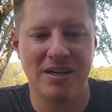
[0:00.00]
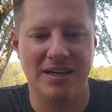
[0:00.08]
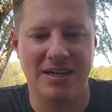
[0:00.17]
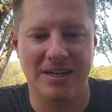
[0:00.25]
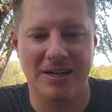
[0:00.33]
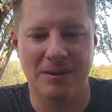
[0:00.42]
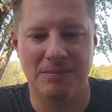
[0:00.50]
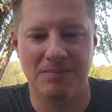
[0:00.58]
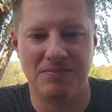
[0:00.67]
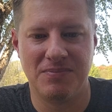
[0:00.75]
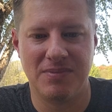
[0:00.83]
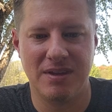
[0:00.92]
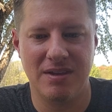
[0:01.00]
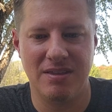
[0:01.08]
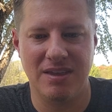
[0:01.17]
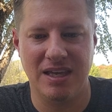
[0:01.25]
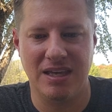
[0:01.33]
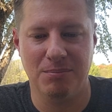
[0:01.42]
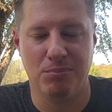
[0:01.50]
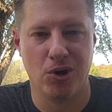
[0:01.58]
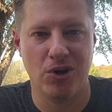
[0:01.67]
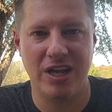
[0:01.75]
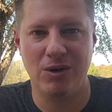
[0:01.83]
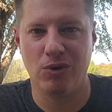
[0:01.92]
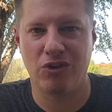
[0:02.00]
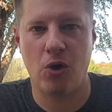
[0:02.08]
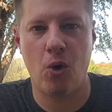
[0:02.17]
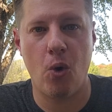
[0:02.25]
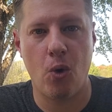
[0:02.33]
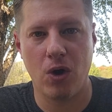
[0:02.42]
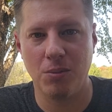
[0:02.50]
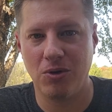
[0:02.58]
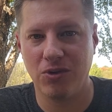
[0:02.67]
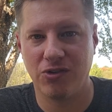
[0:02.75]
Um, the burning was horrible,